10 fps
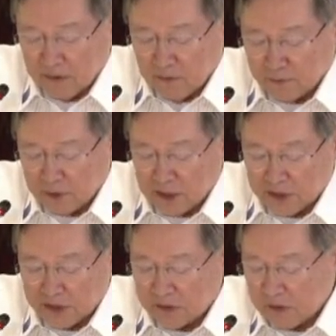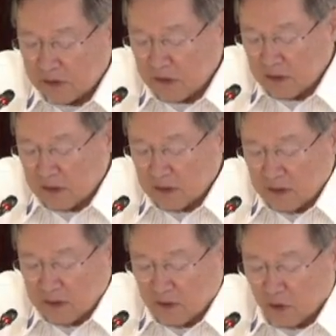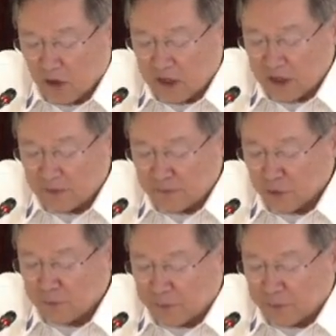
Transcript: First, oil and food